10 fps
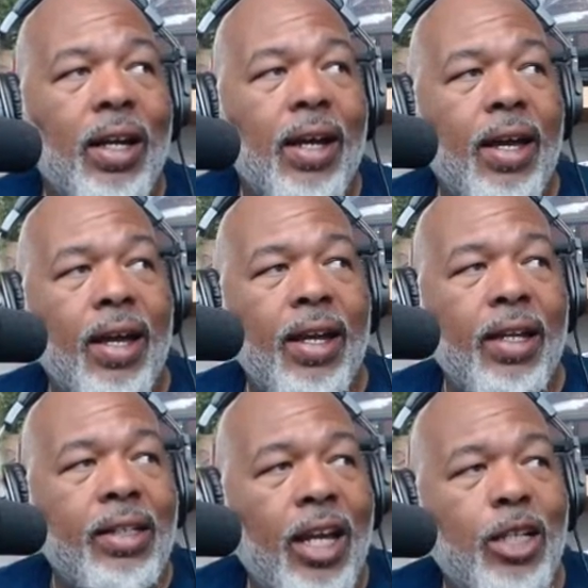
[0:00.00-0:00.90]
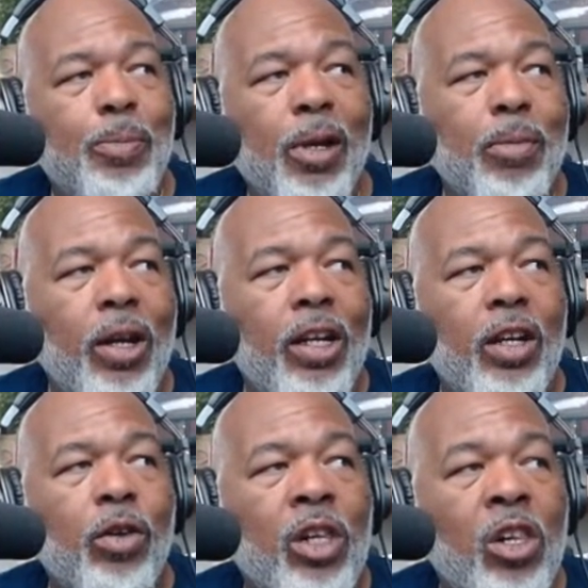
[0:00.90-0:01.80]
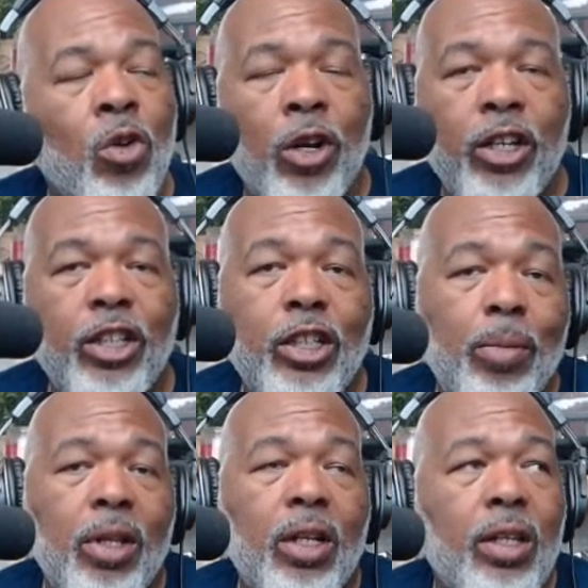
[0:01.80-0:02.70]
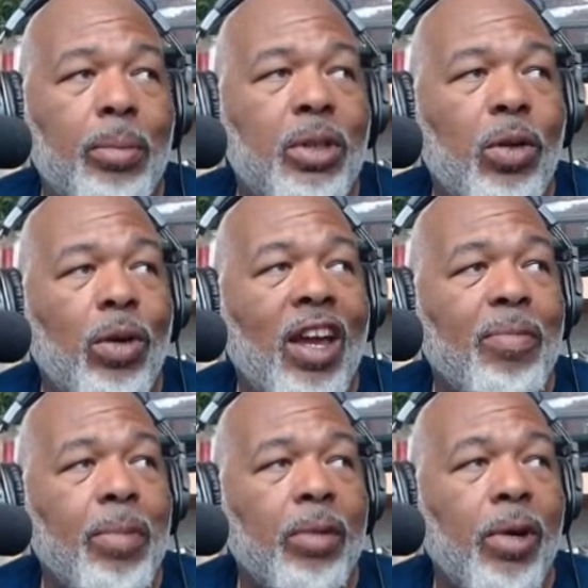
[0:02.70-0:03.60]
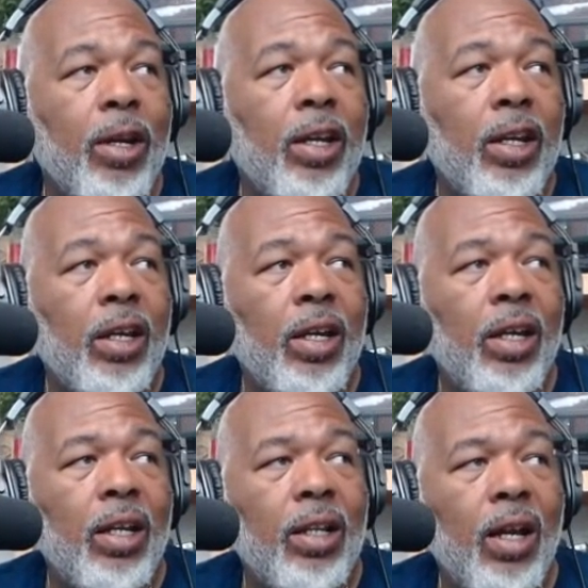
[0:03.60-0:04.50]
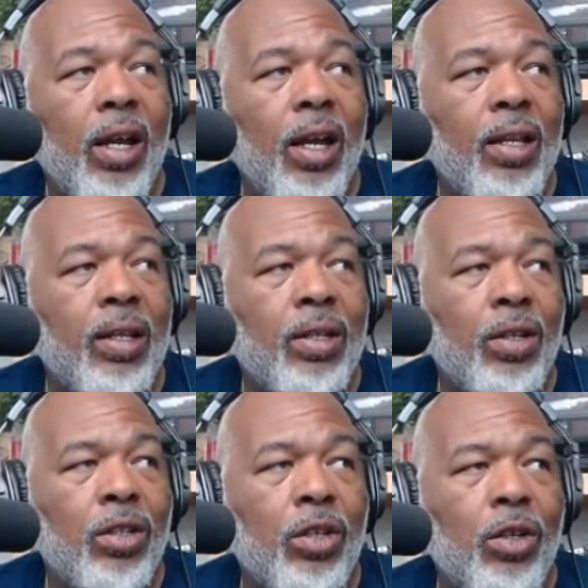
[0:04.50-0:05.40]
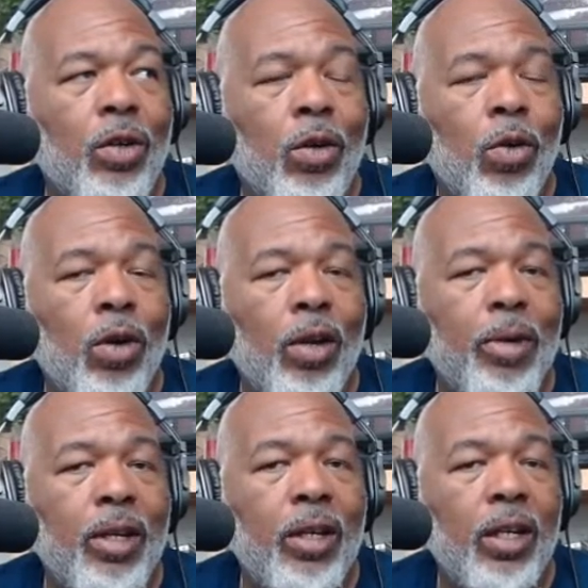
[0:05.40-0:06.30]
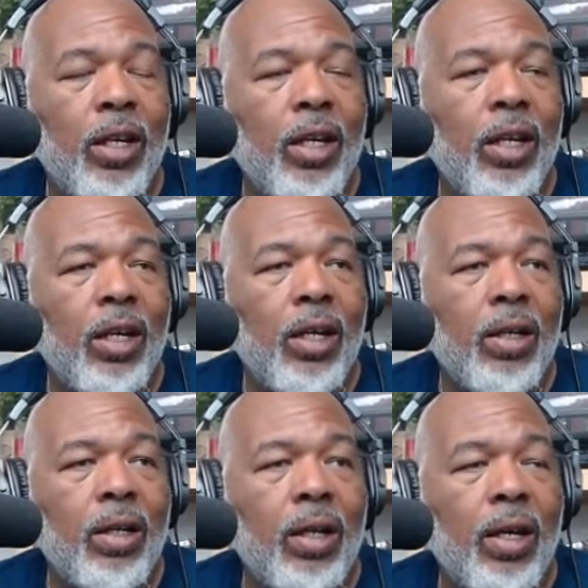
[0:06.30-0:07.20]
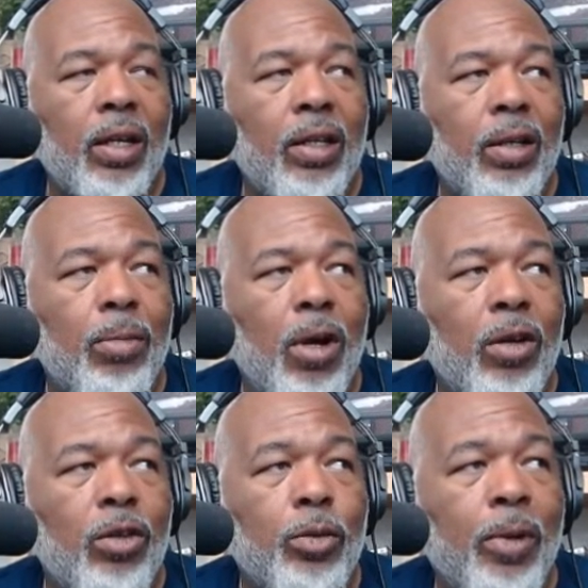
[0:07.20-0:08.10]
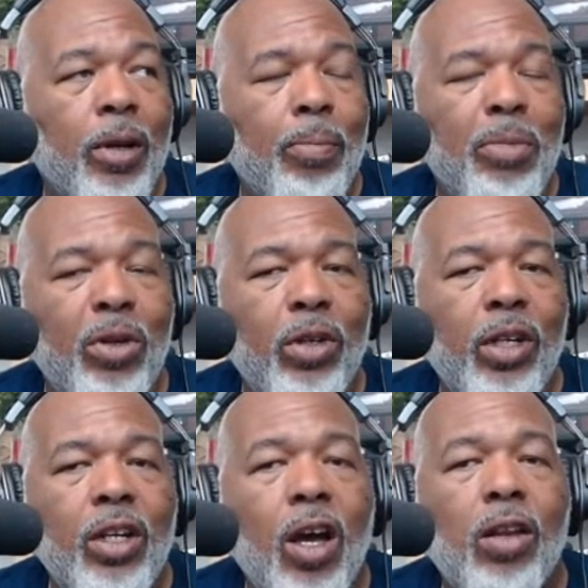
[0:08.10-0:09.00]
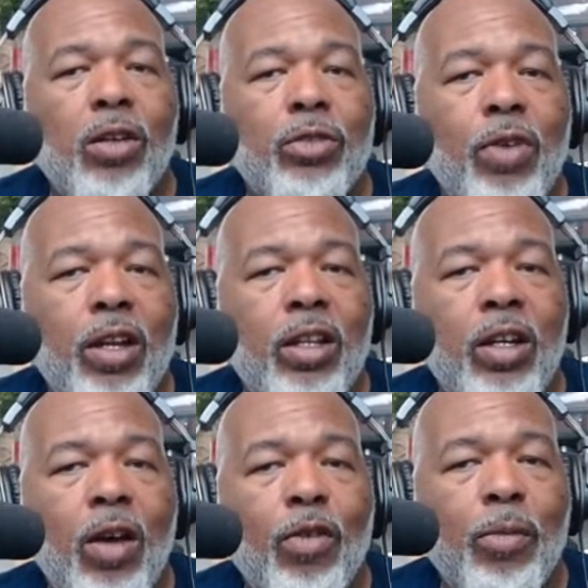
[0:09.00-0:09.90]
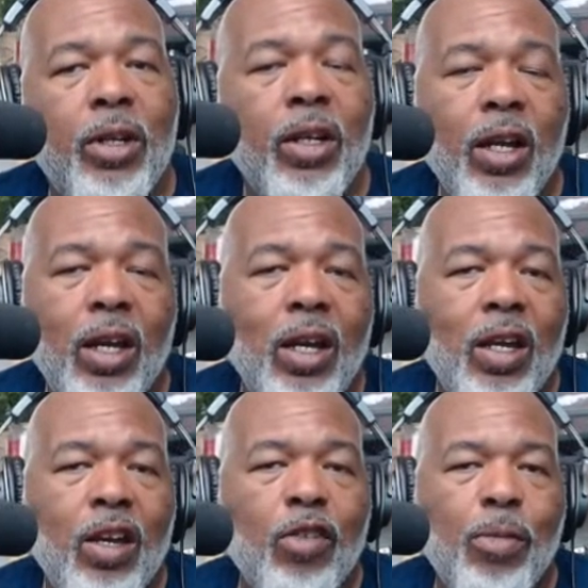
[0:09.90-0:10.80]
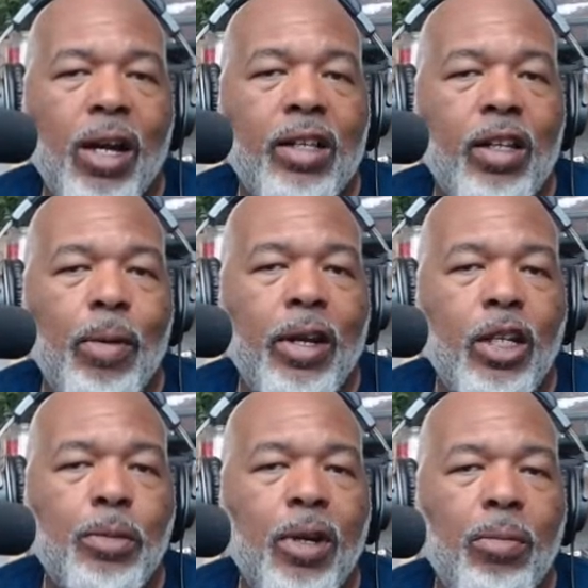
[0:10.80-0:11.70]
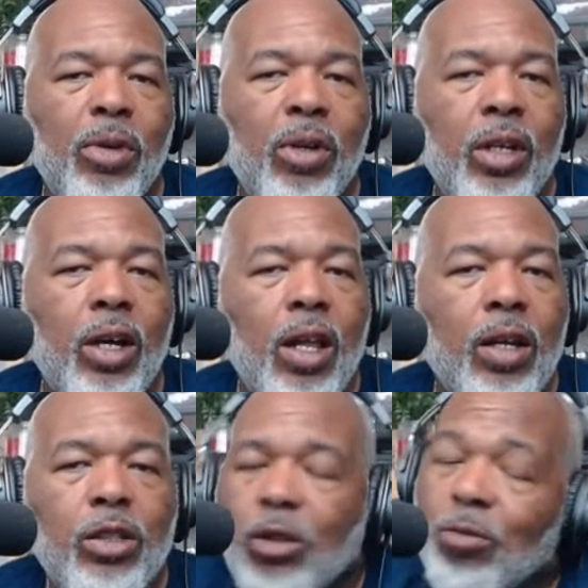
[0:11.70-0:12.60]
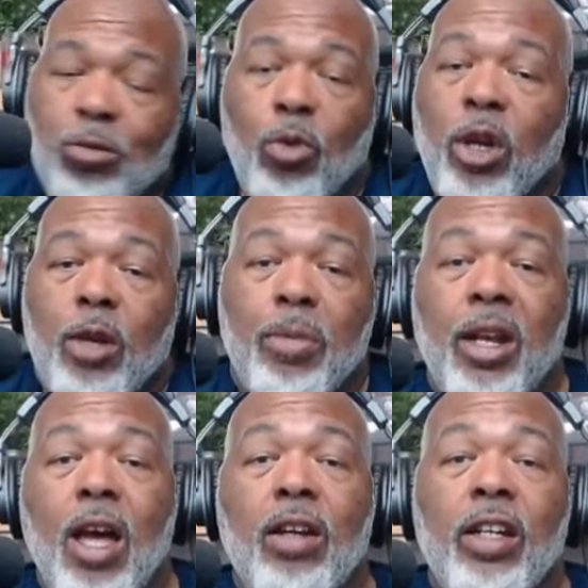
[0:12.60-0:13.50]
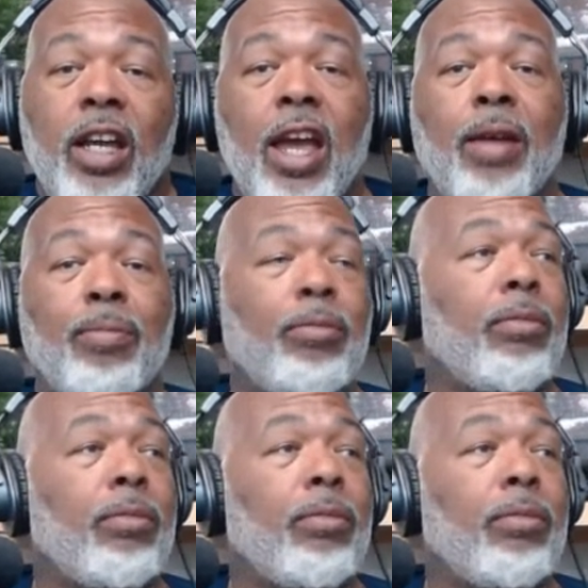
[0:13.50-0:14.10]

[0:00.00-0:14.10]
It takes big money to go to court, and some of the clubs don't have big money to go to court. I mean, heck, the Mongols spent $1 million fighting the government. If my club had to spend $1 million, we'd have been out of the game.